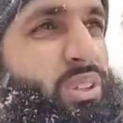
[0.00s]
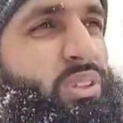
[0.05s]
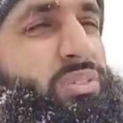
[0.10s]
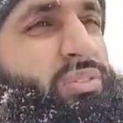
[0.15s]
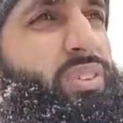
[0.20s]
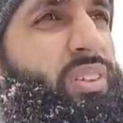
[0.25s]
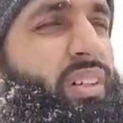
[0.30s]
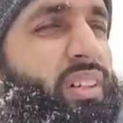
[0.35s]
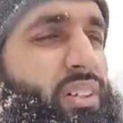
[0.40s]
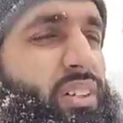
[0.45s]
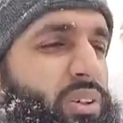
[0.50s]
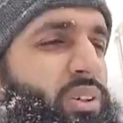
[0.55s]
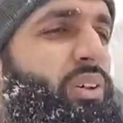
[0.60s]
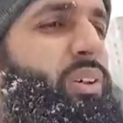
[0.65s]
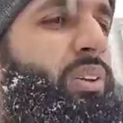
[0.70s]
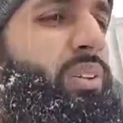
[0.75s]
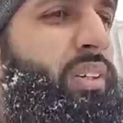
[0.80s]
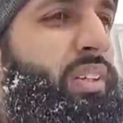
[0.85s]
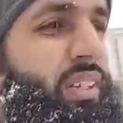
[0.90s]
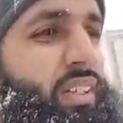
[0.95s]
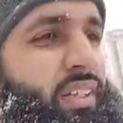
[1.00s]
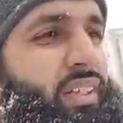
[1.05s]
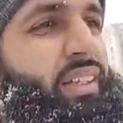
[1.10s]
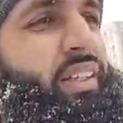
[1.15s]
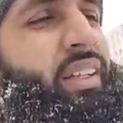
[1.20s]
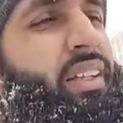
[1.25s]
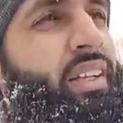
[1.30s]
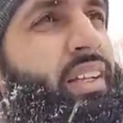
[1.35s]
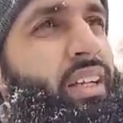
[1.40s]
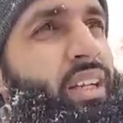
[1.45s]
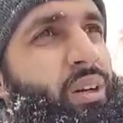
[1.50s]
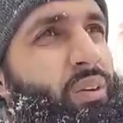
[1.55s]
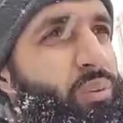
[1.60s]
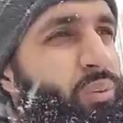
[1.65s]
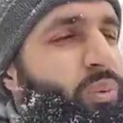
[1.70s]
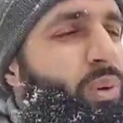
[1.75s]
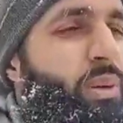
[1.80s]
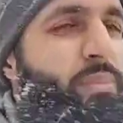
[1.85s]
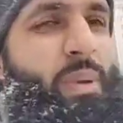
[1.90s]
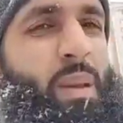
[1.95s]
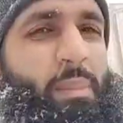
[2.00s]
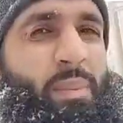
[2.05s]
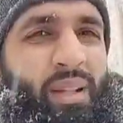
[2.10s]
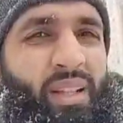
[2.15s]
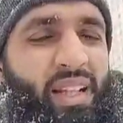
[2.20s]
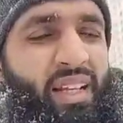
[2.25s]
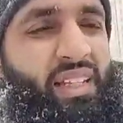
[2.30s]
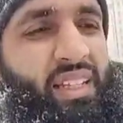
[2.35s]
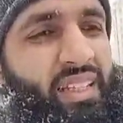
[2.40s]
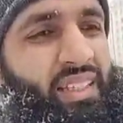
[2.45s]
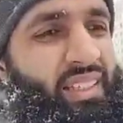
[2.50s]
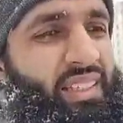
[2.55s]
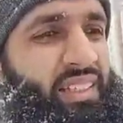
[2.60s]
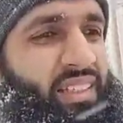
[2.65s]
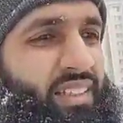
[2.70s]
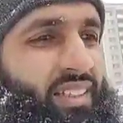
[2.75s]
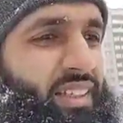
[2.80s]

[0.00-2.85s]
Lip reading: so far, or we might be lacking,